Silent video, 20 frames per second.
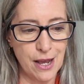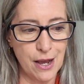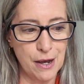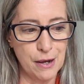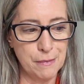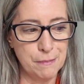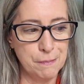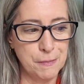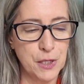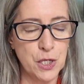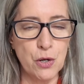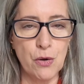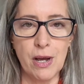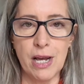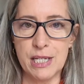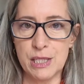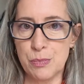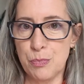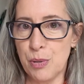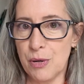
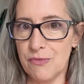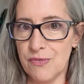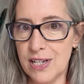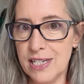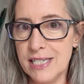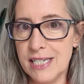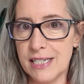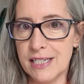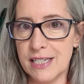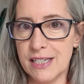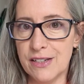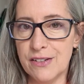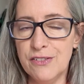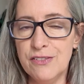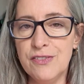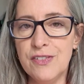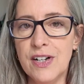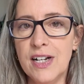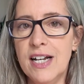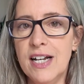has preventative,